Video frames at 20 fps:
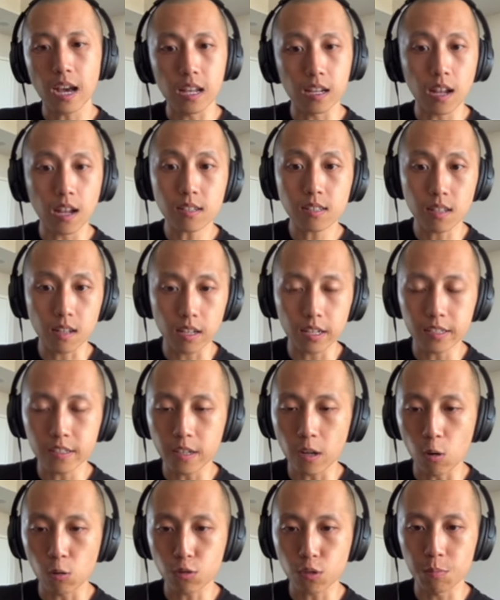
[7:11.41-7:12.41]
And lastly,
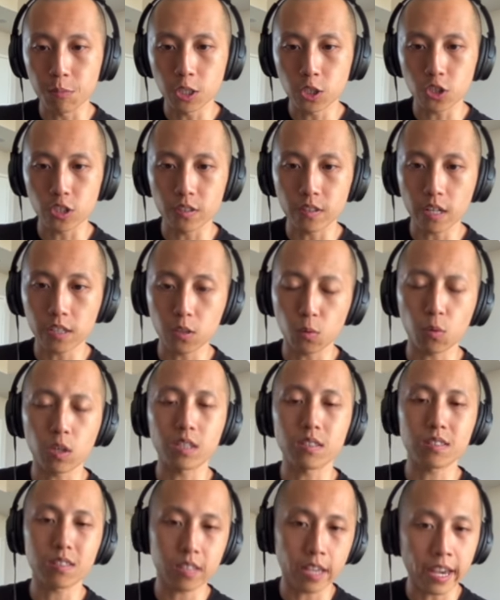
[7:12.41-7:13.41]
they also mentioned that they
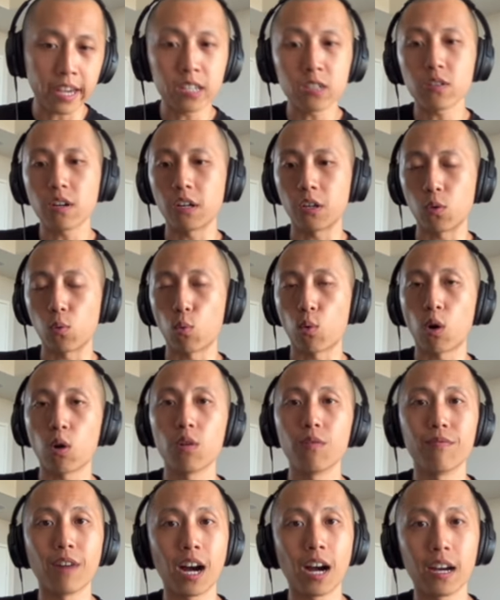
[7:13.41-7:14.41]
want to scale and
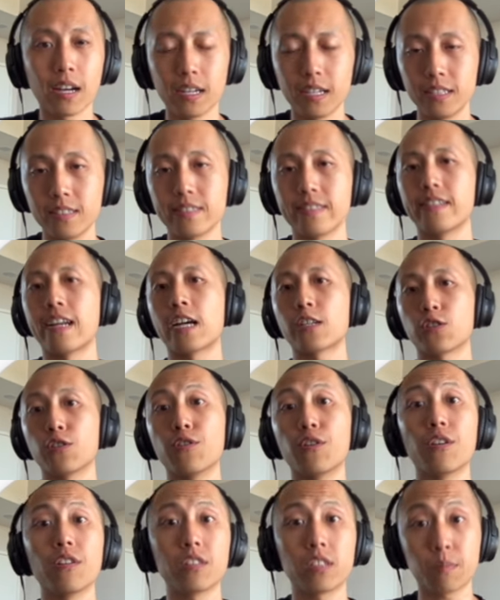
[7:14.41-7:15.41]
grow via
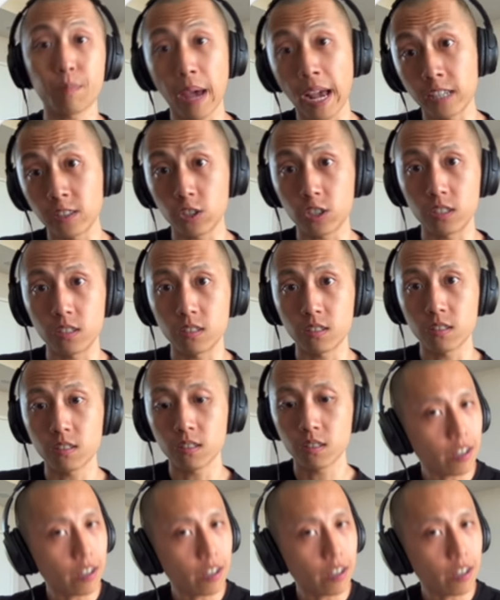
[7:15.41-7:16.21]
international expansion.